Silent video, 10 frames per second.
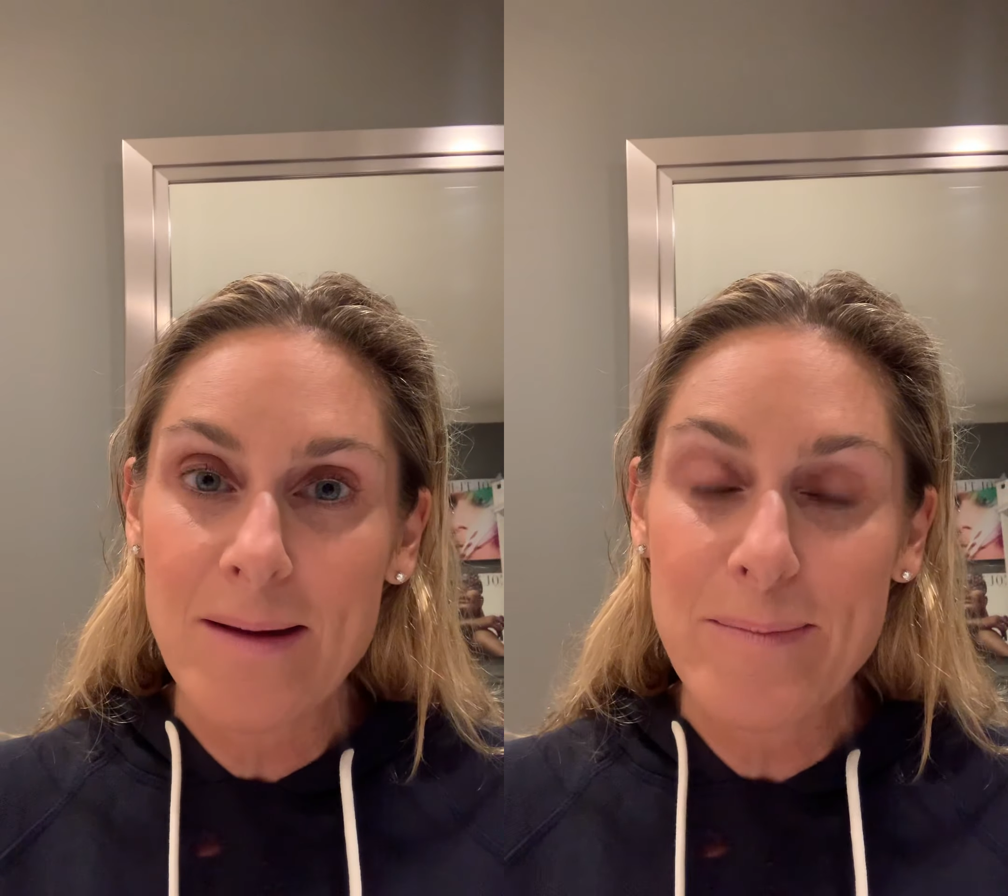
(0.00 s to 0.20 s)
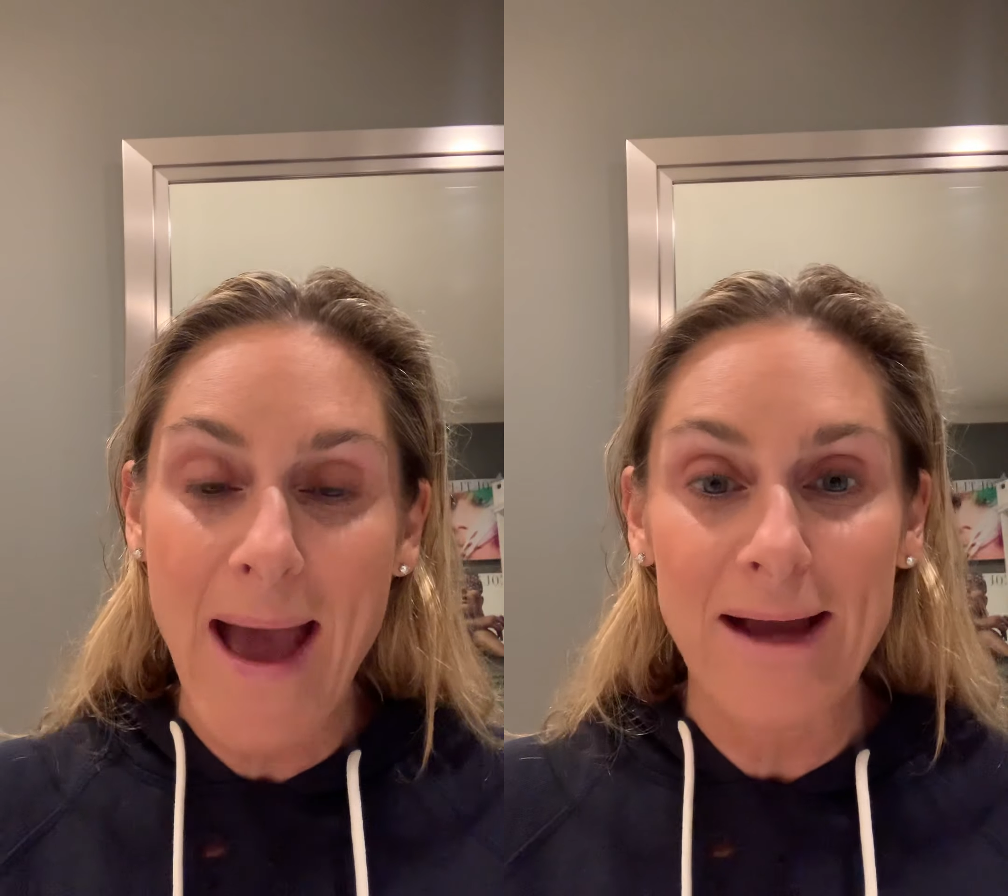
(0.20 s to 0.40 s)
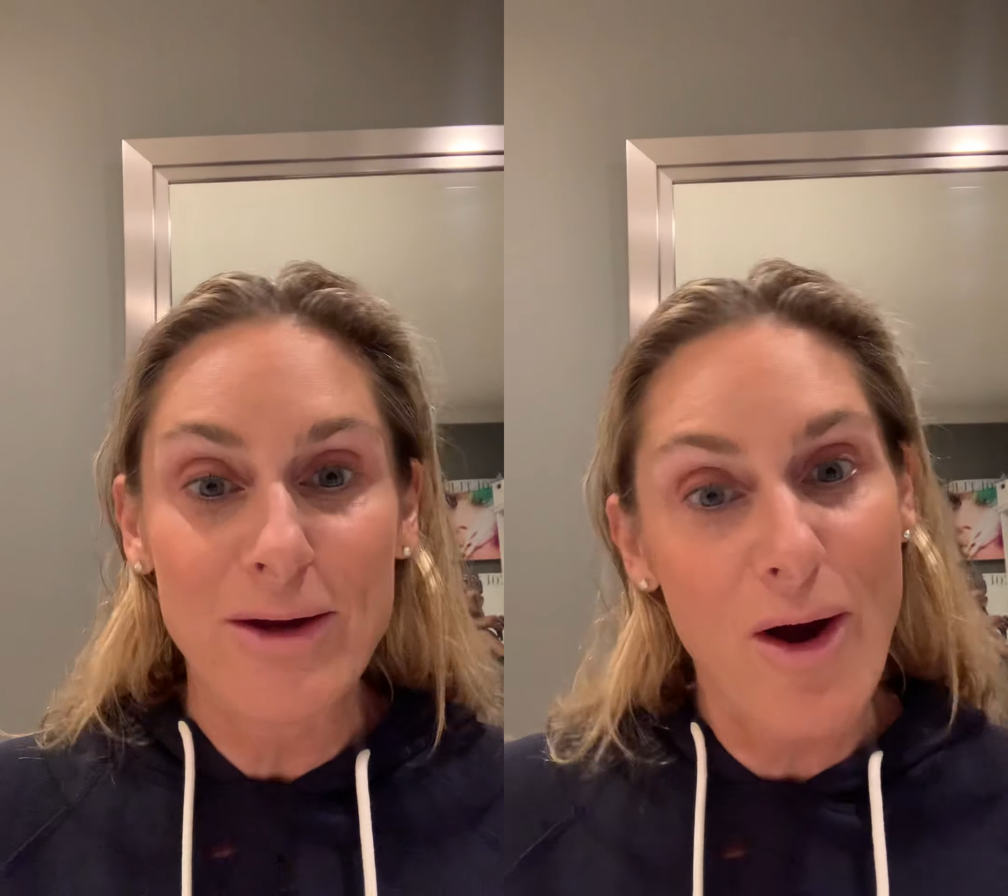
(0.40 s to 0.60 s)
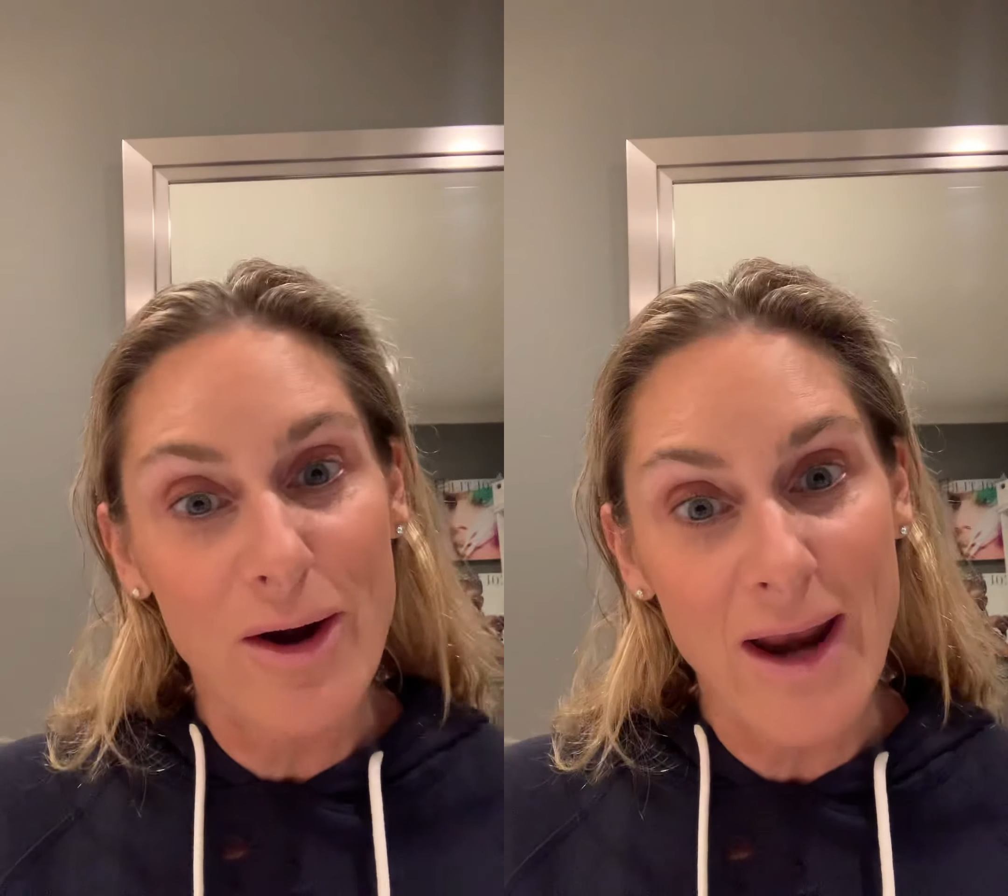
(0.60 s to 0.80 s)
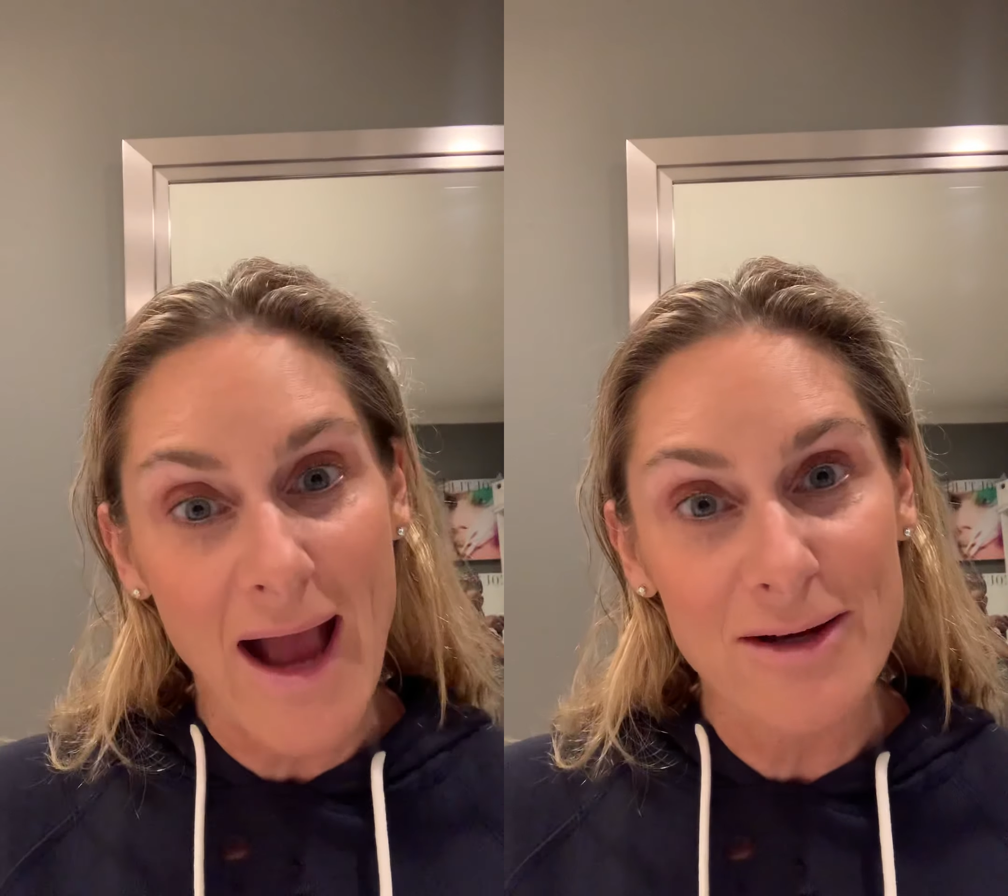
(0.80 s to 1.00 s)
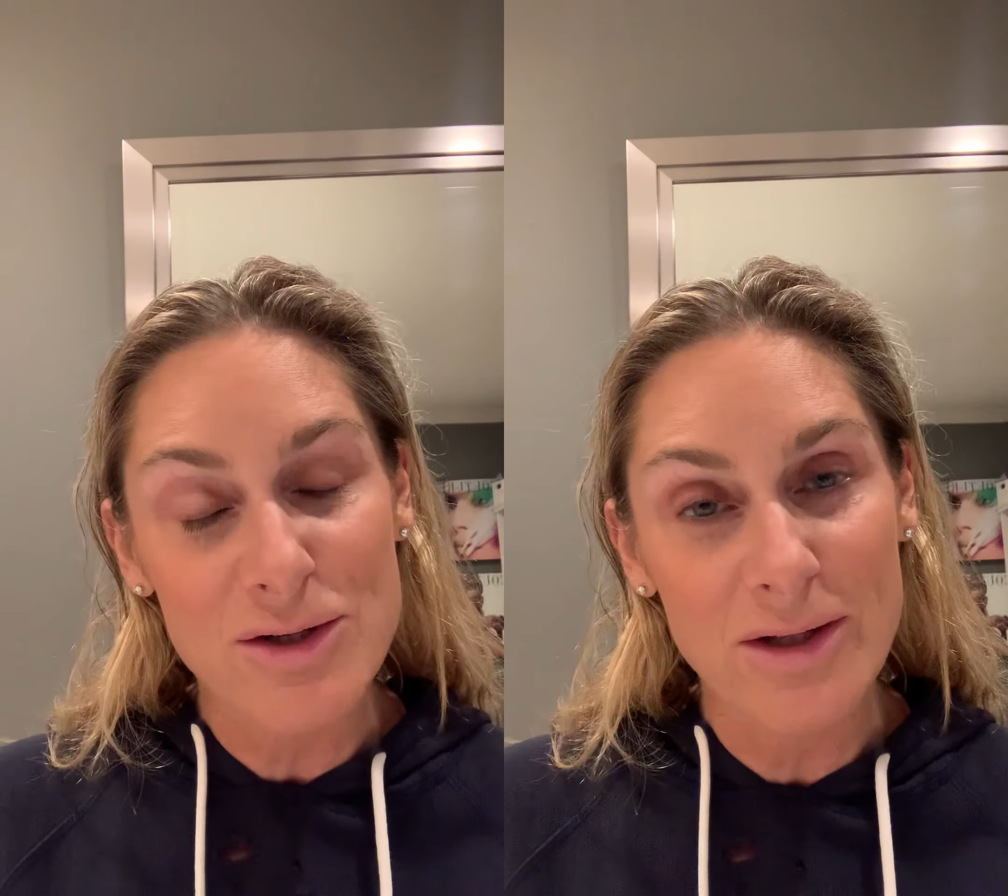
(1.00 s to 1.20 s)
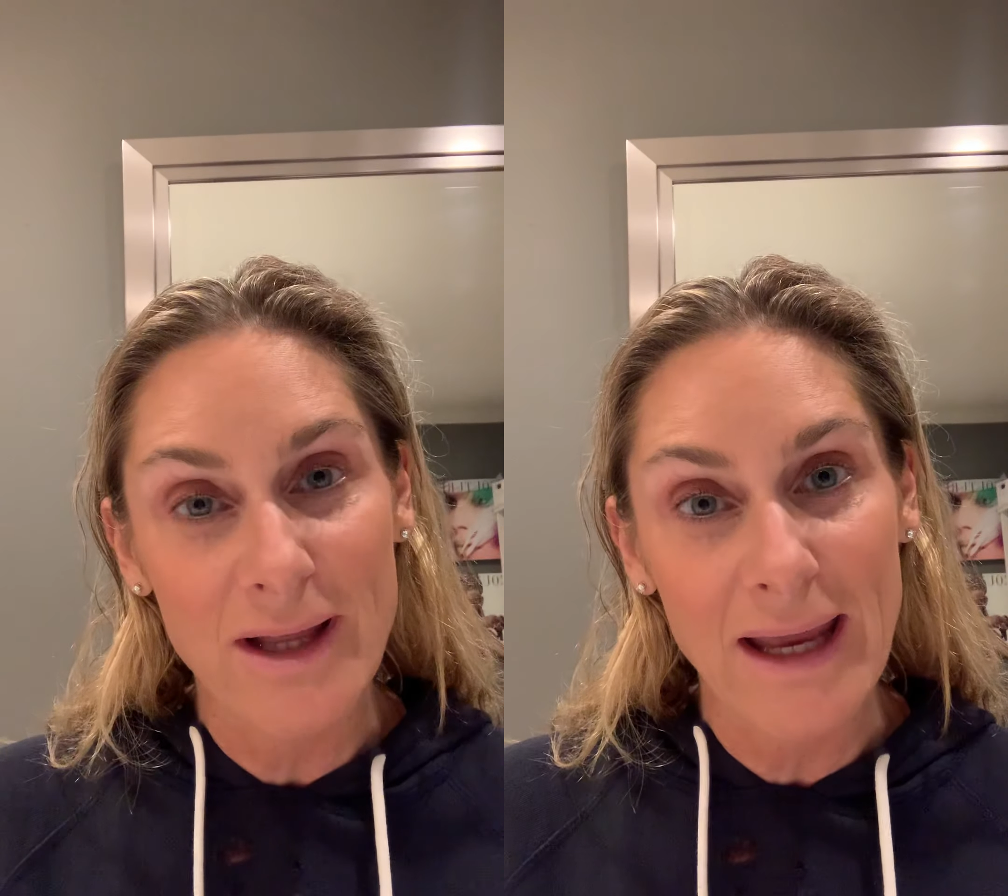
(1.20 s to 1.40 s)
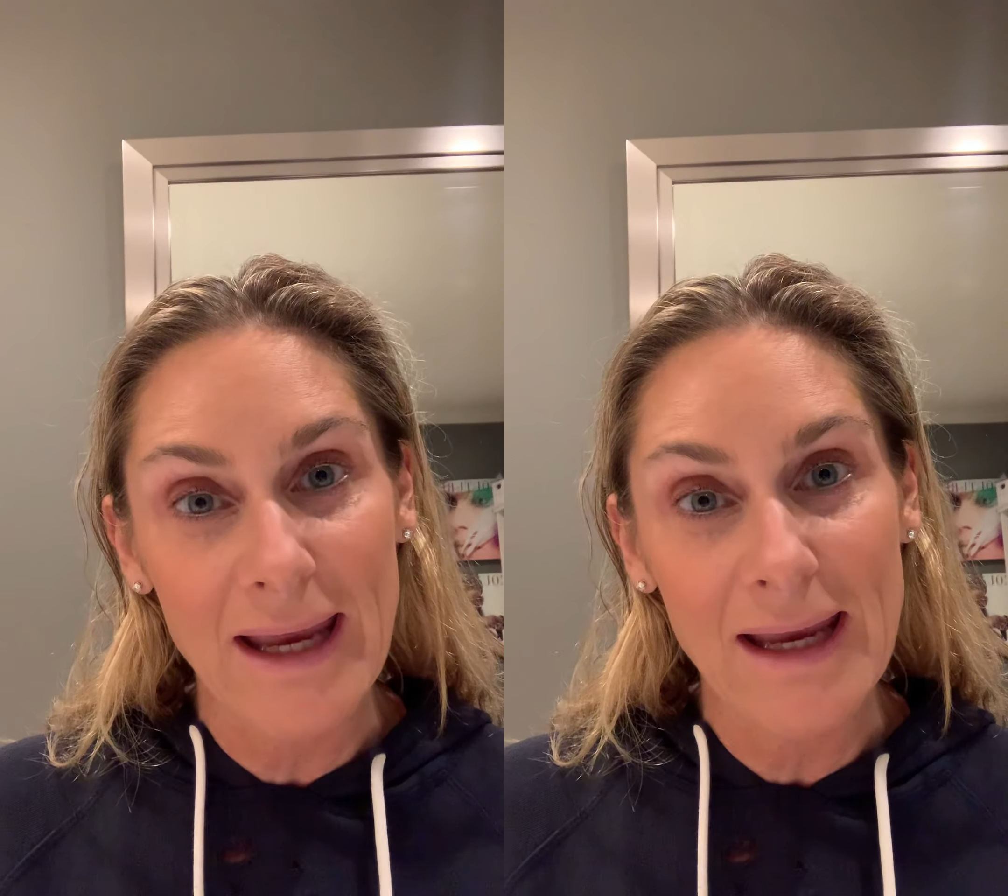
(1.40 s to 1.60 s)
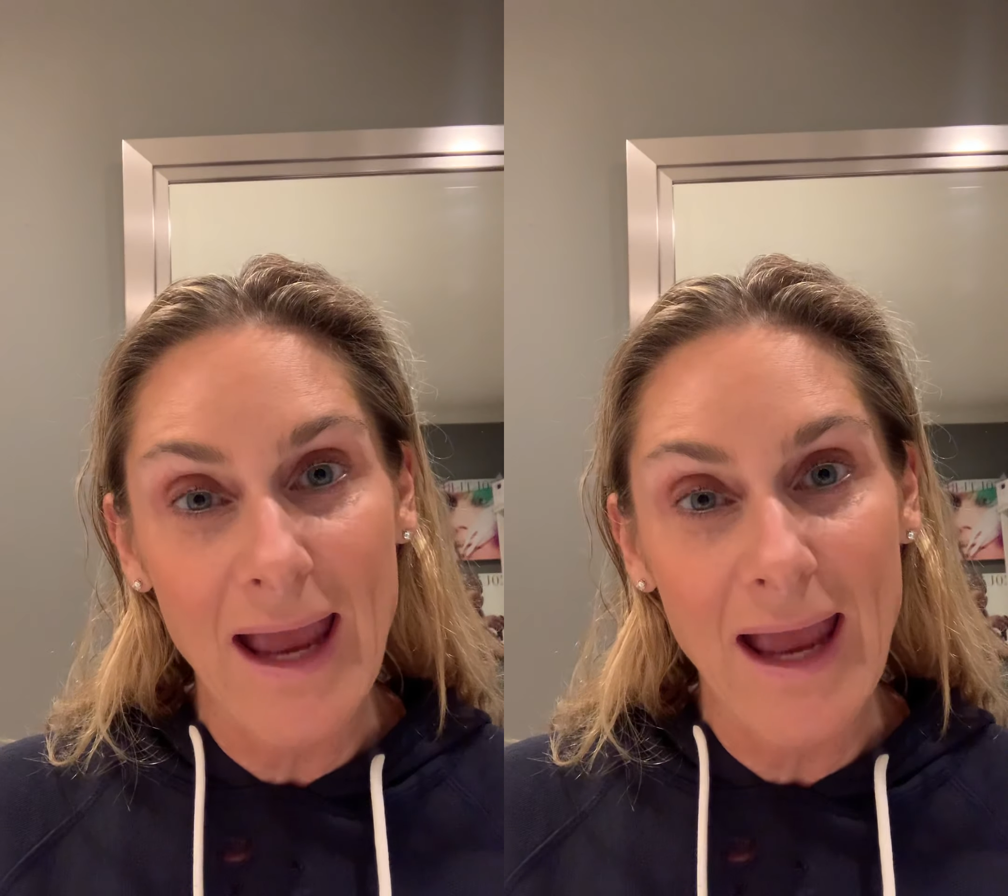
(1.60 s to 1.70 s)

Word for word: backyard, actually,